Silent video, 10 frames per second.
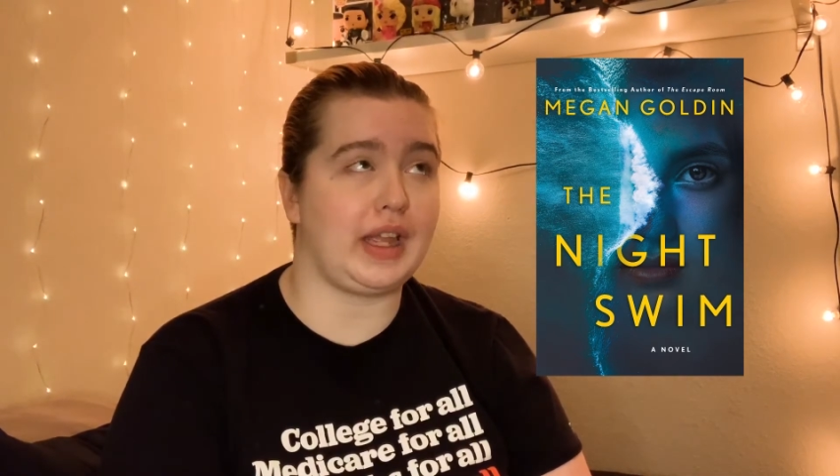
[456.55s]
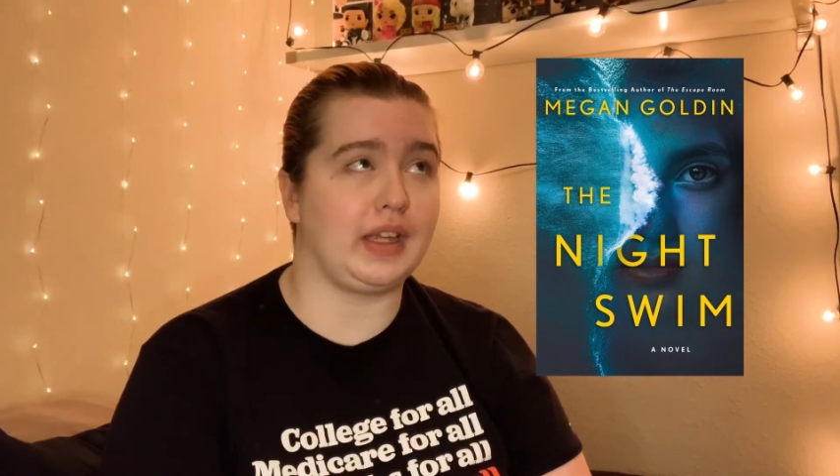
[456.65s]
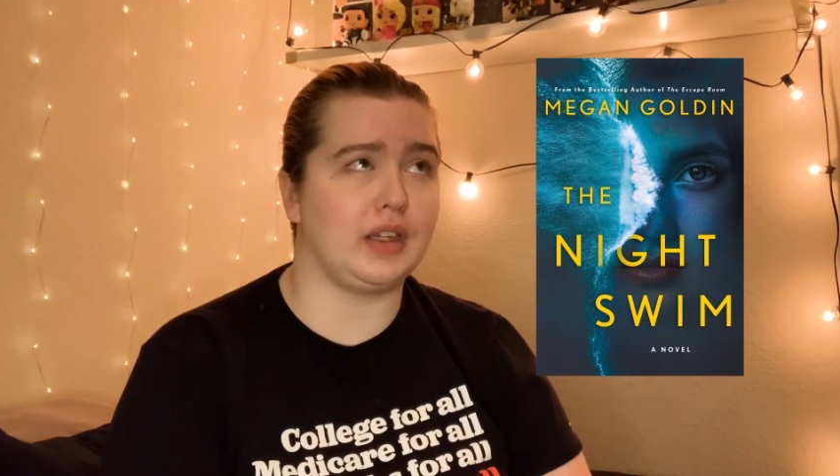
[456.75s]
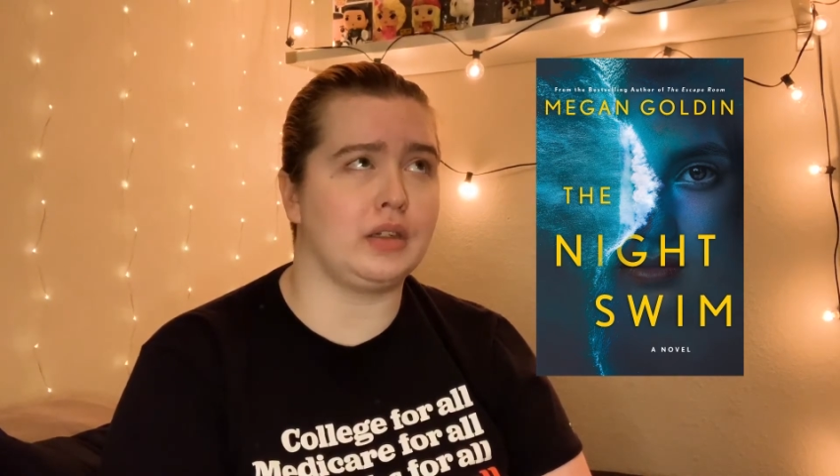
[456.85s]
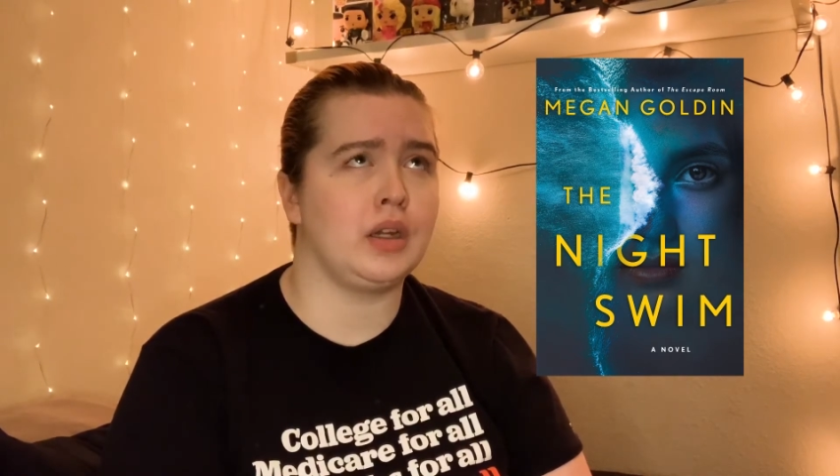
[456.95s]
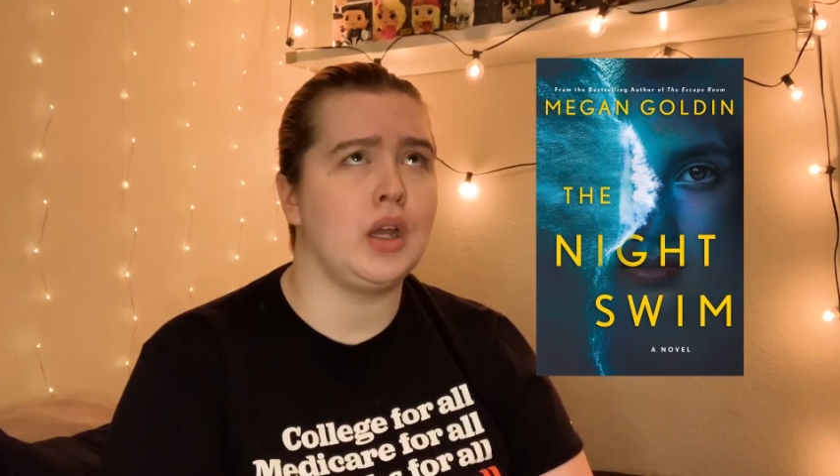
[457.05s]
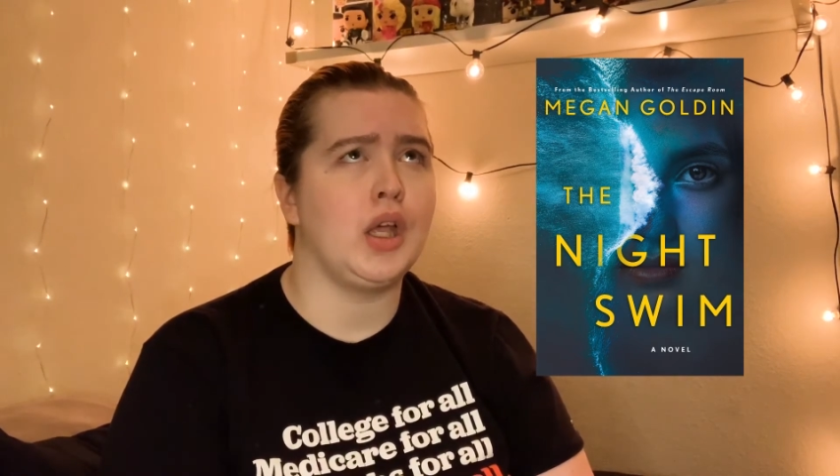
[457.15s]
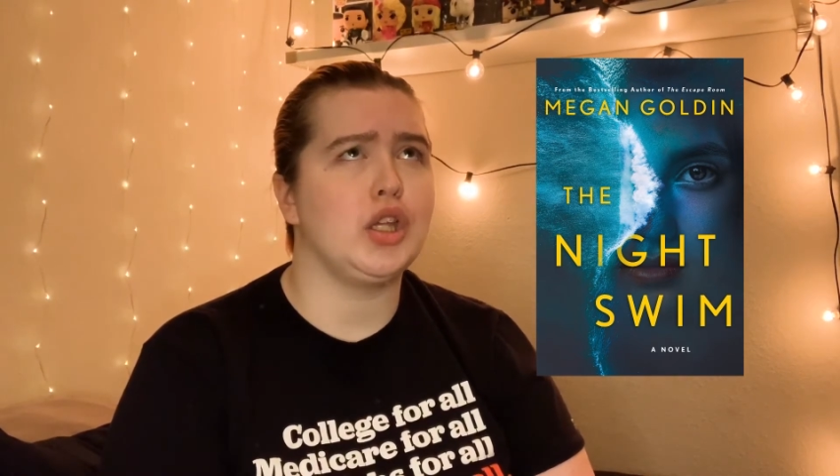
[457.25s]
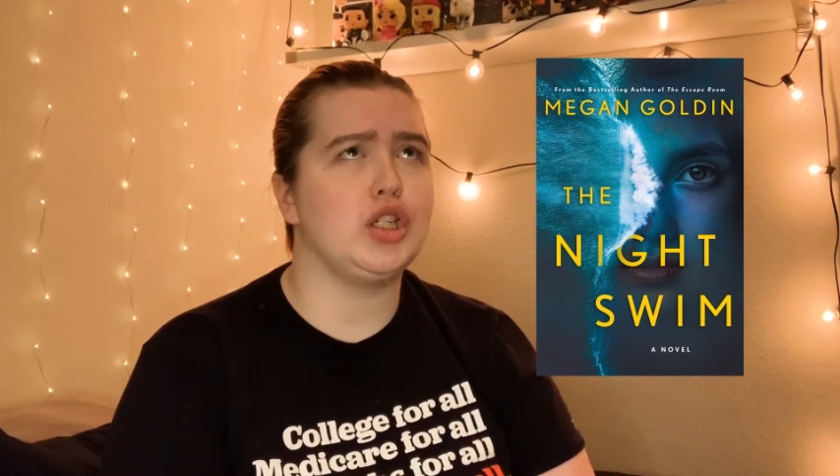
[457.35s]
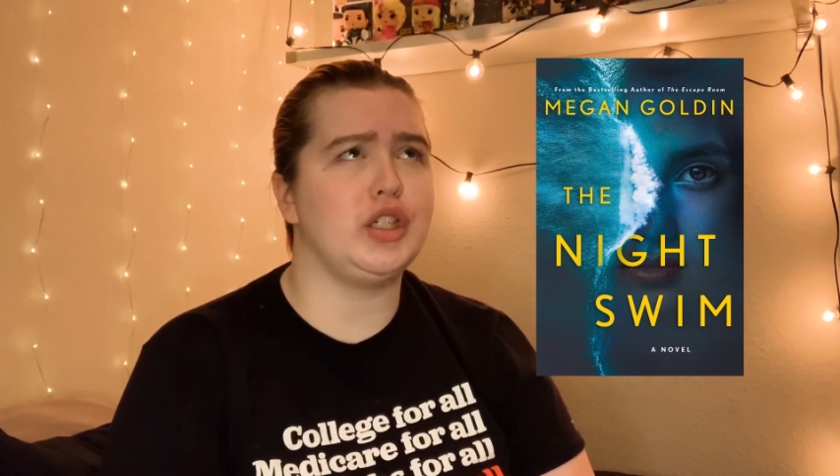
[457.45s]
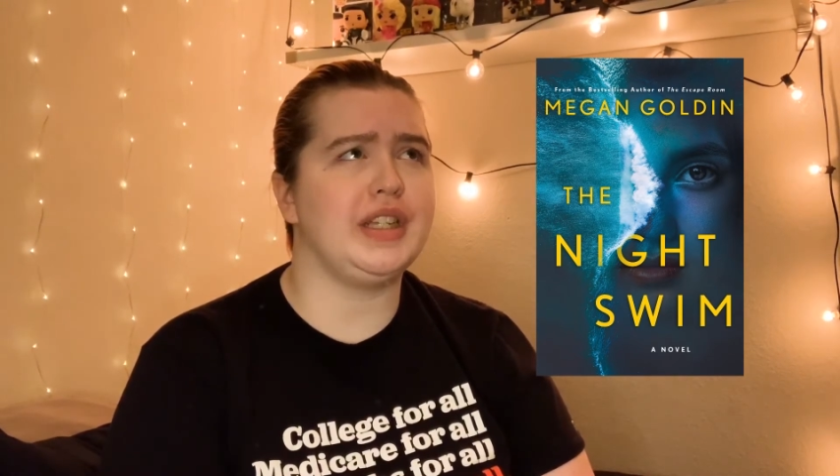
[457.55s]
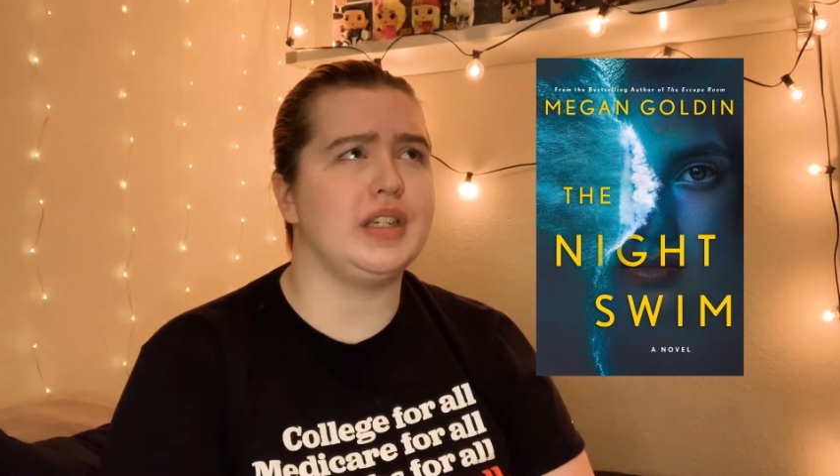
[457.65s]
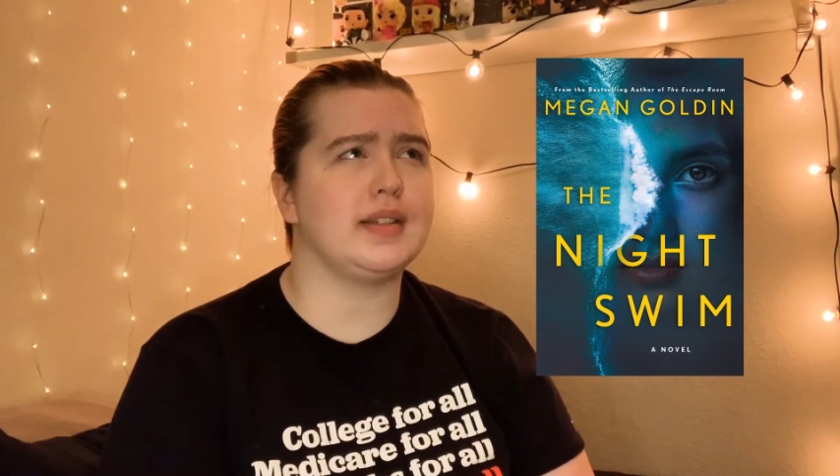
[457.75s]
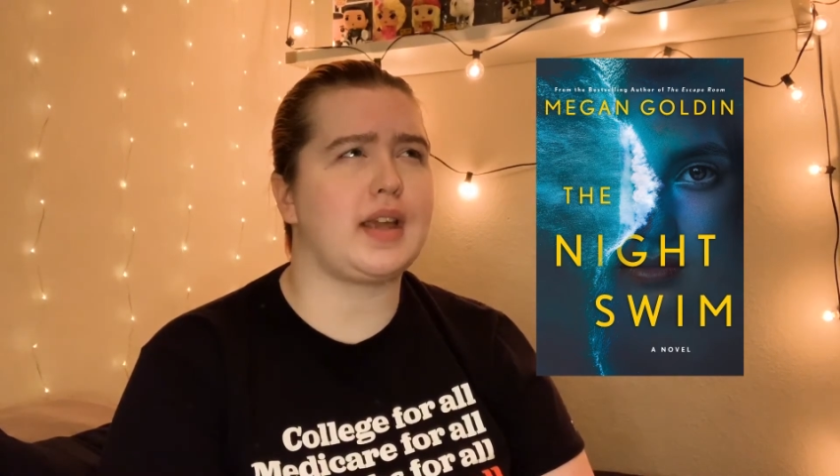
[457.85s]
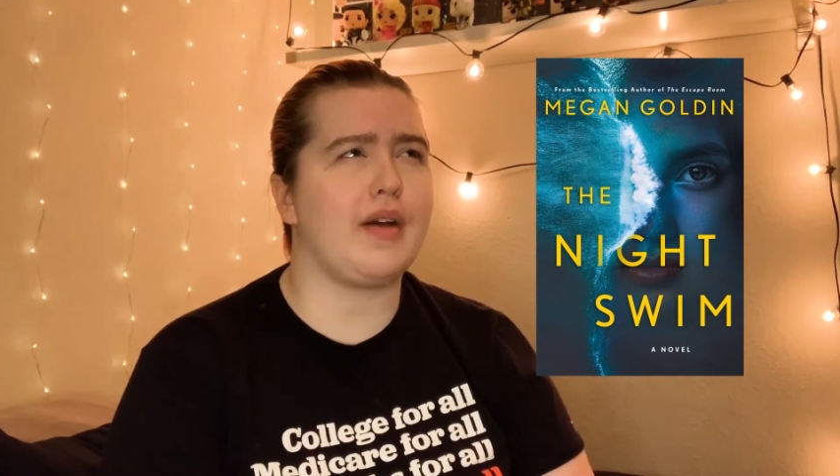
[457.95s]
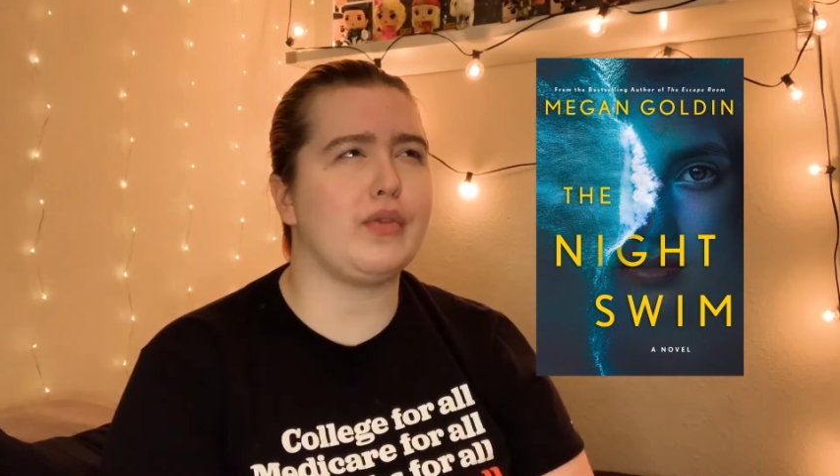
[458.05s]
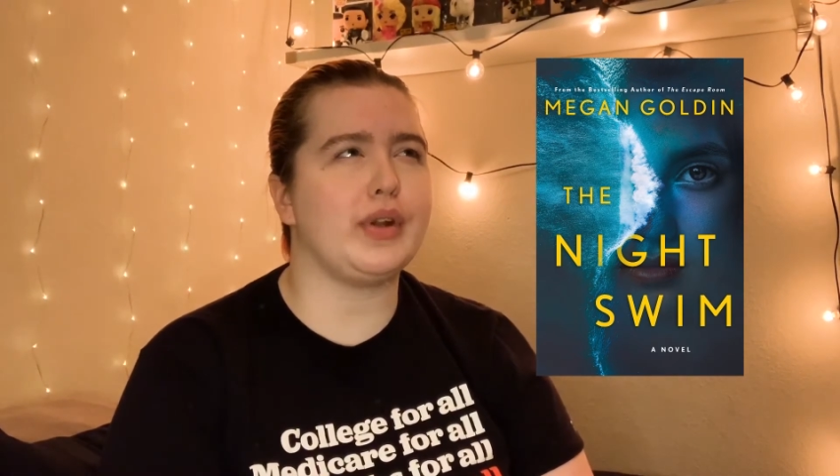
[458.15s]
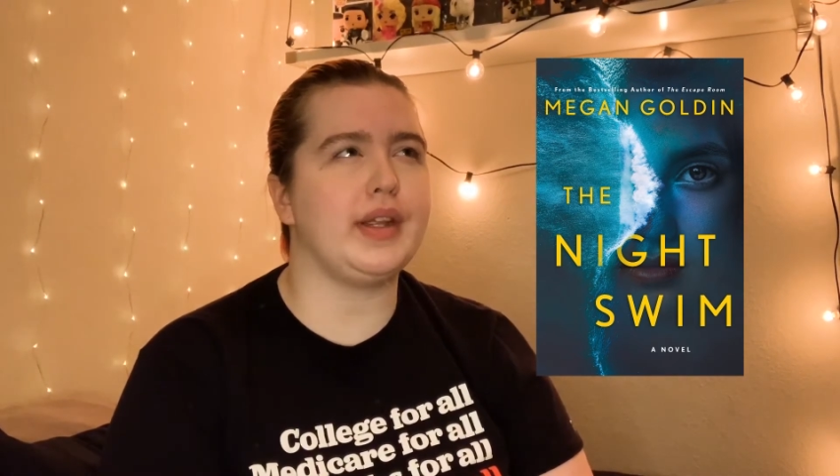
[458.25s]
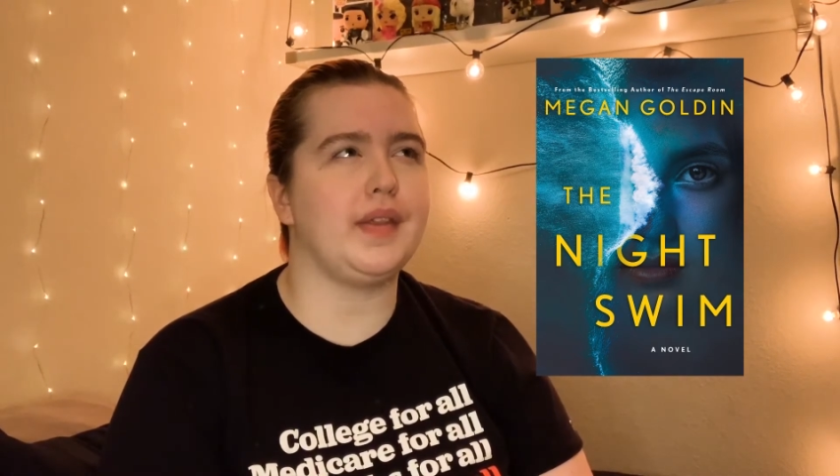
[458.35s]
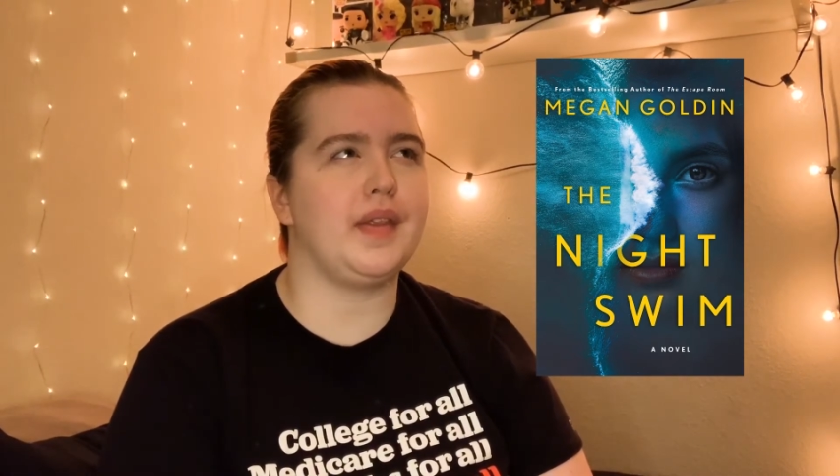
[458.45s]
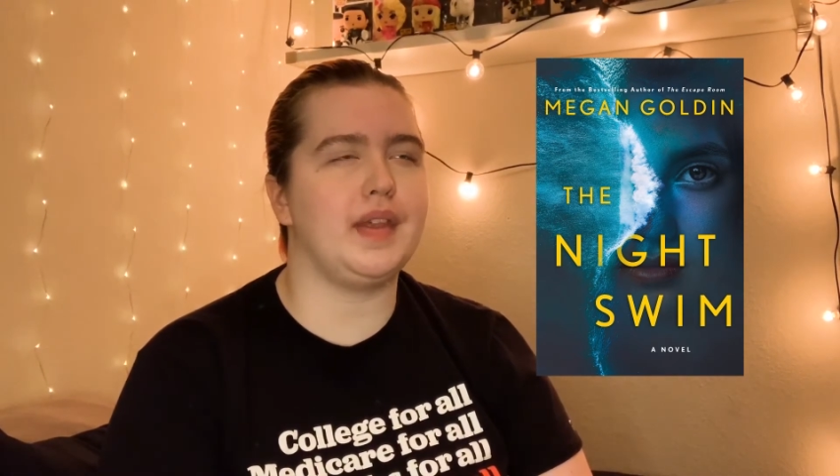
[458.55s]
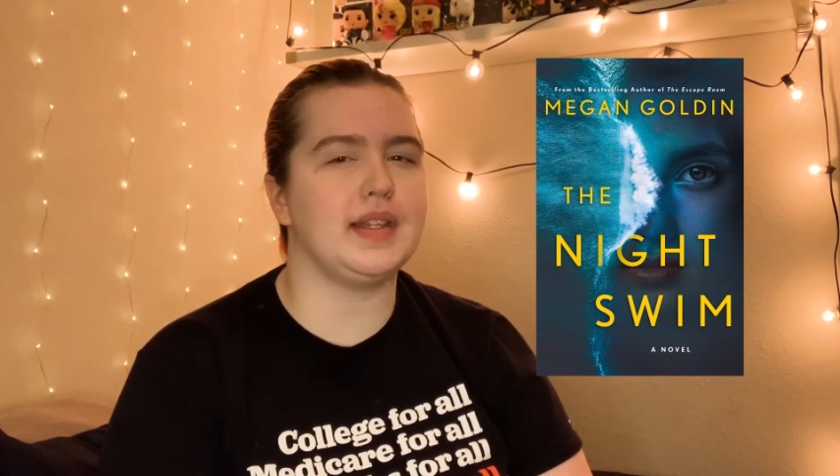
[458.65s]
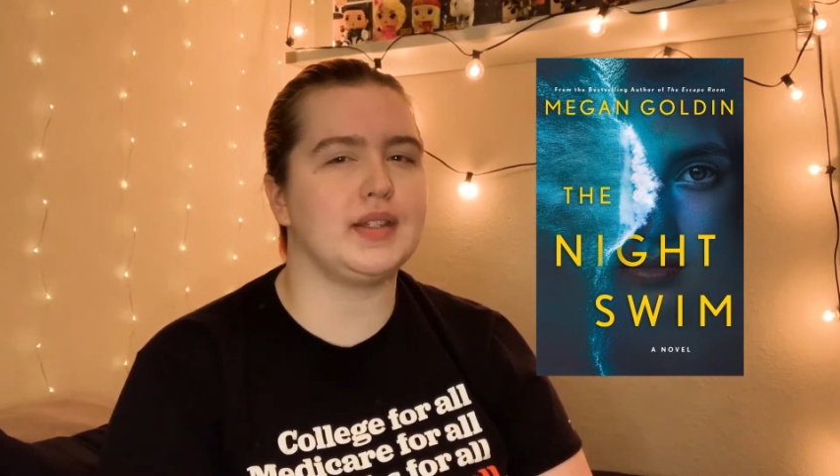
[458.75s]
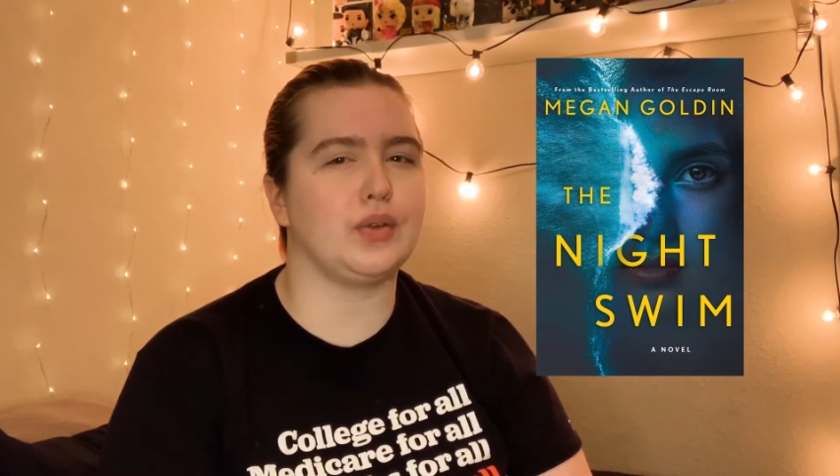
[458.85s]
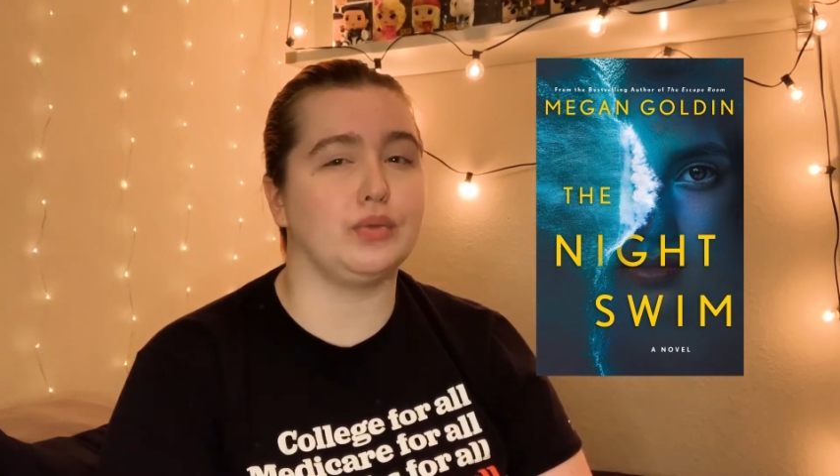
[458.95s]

and she is covering this